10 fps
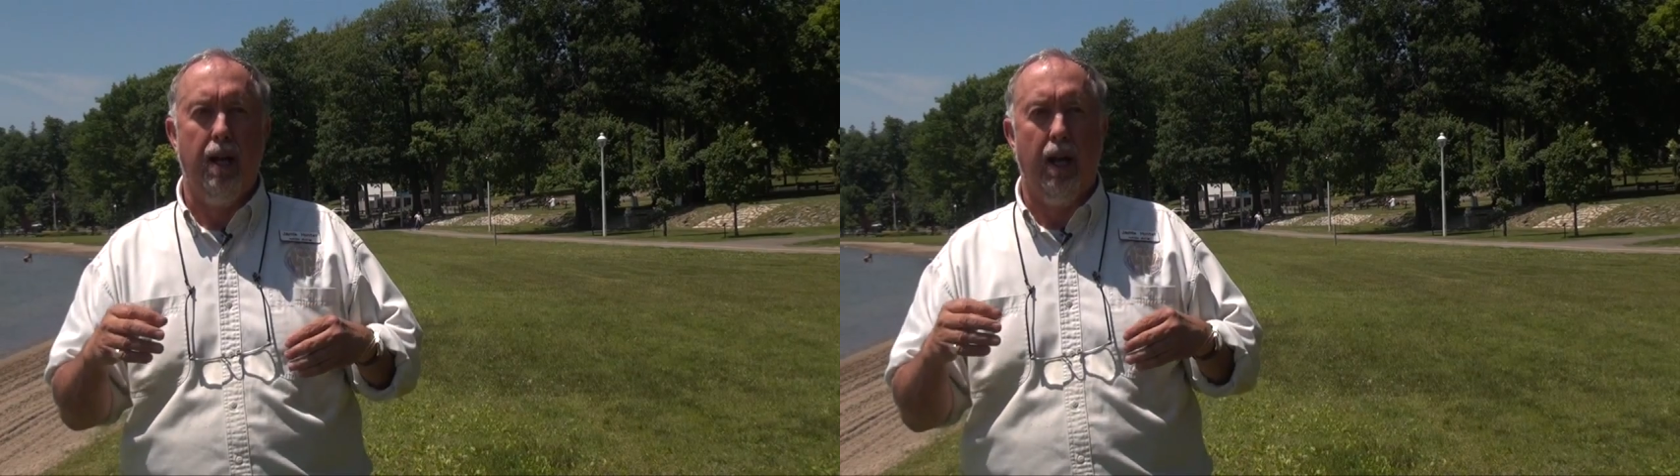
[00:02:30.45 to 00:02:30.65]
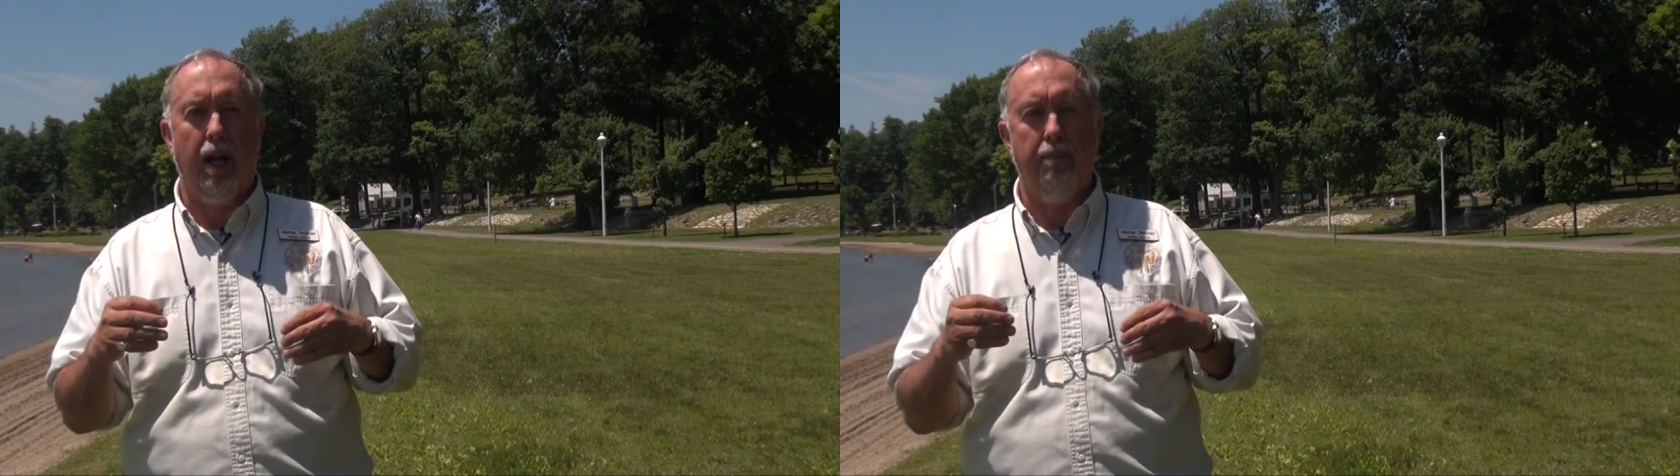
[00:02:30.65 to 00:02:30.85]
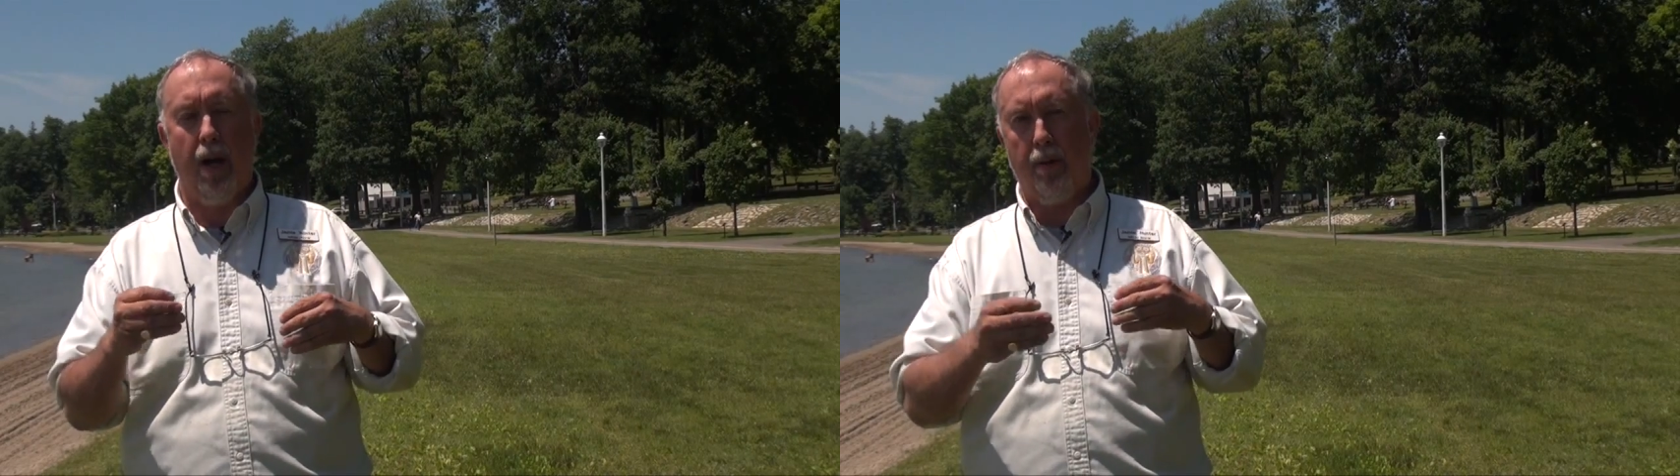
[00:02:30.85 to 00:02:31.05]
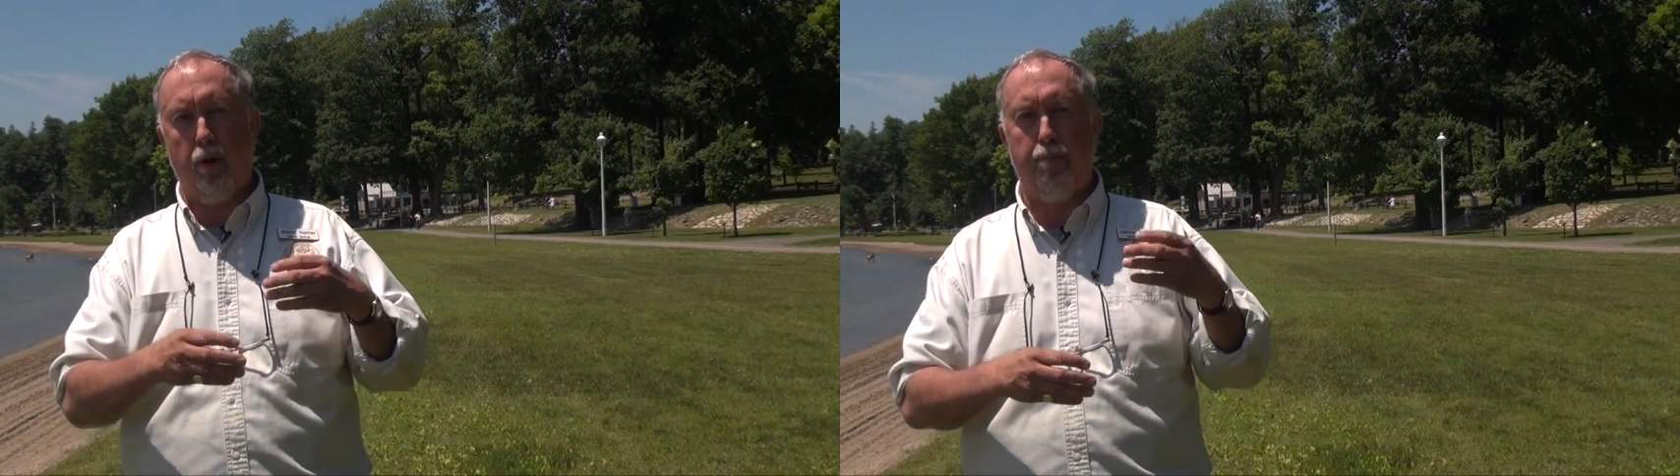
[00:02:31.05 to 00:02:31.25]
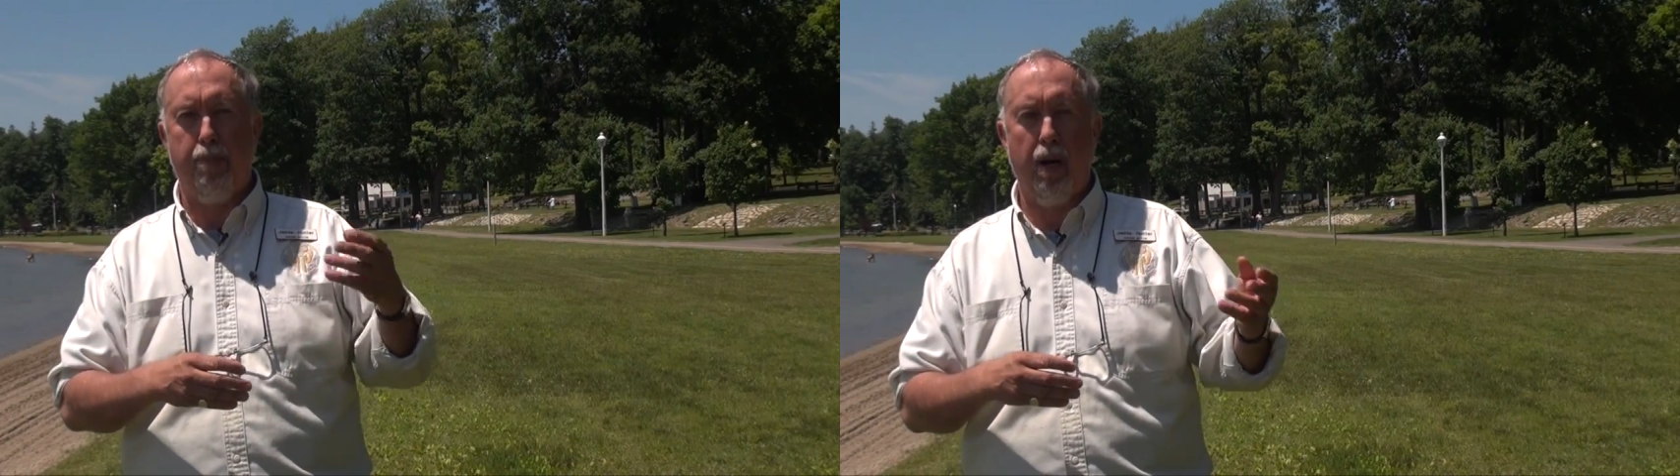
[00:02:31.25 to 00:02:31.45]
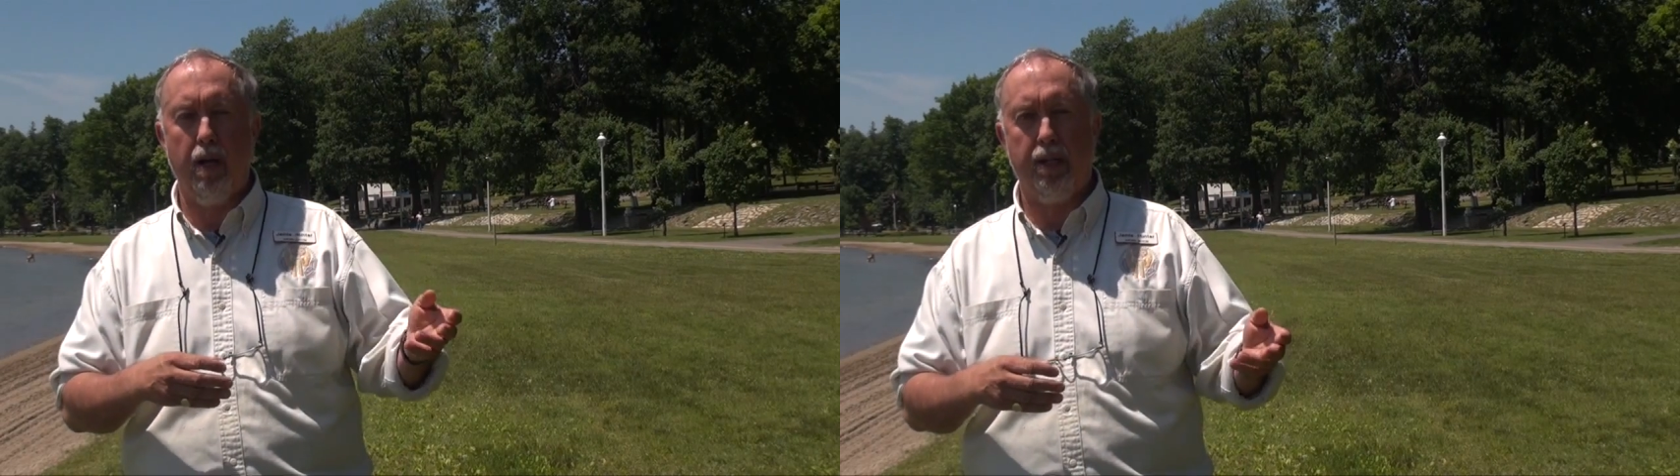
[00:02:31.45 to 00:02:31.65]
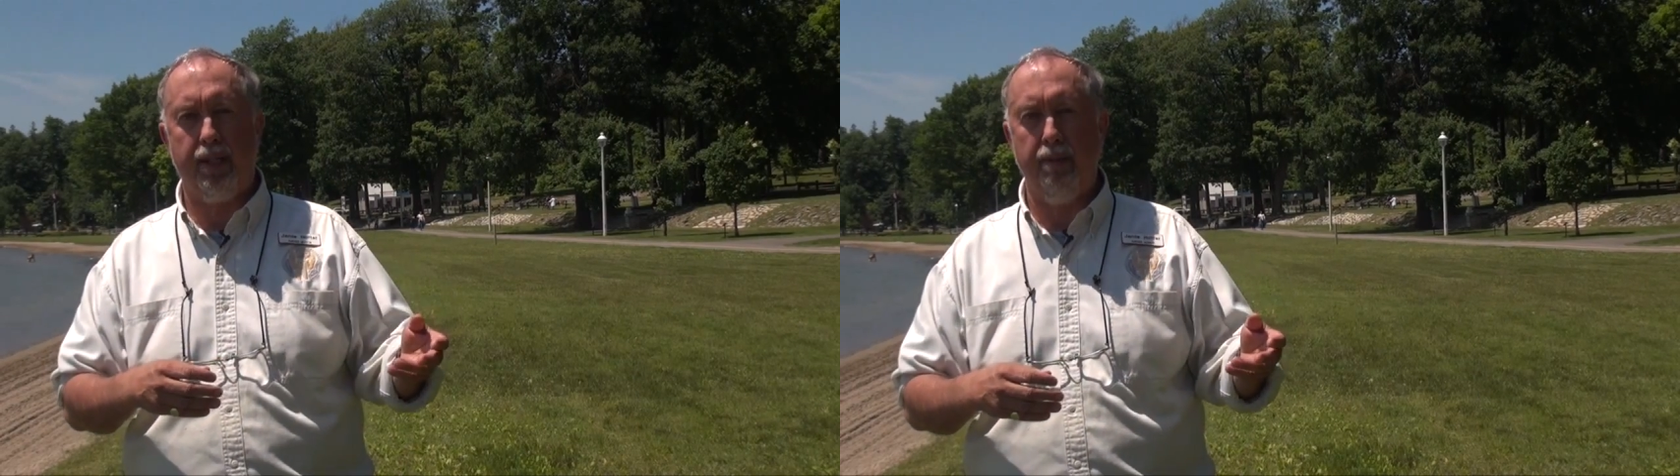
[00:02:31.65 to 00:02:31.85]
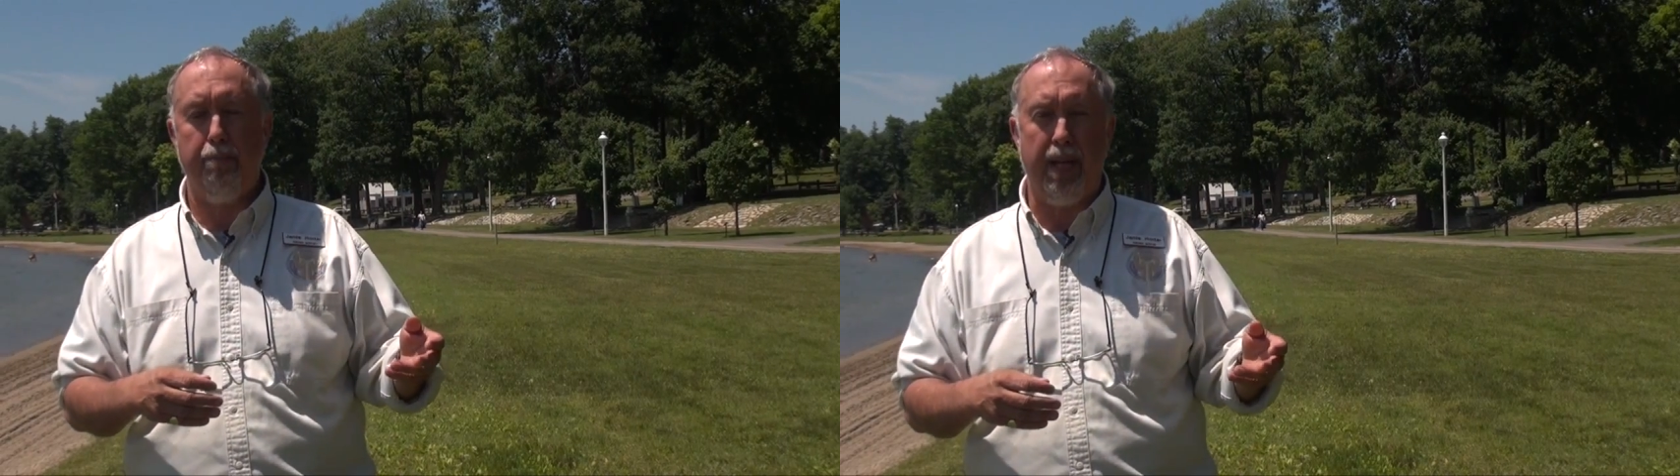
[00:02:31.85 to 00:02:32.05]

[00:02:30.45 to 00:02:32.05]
Um, other parts and